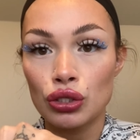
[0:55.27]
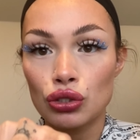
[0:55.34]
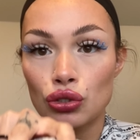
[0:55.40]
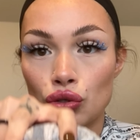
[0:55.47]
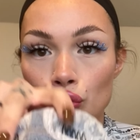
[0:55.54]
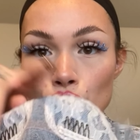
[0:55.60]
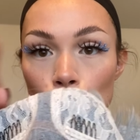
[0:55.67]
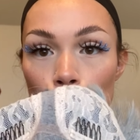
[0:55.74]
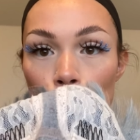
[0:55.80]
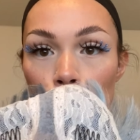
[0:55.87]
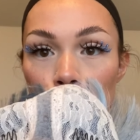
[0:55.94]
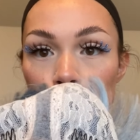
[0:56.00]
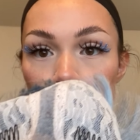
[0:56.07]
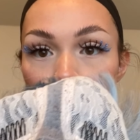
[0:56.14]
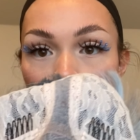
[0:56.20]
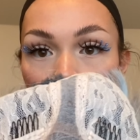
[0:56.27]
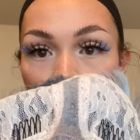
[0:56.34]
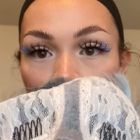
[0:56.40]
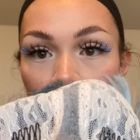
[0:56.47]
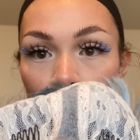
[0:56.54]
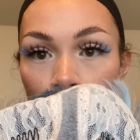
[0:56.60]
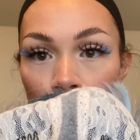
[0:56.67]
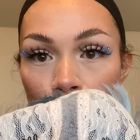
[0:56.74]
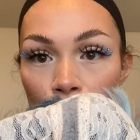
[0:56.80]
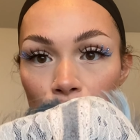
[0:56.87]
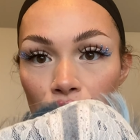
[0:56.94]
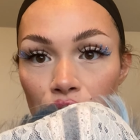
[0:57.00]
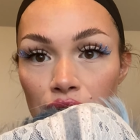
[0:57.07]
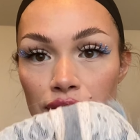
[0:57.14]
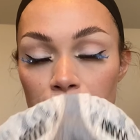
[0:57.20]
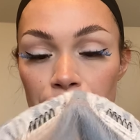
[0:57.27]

2 combs right by the part,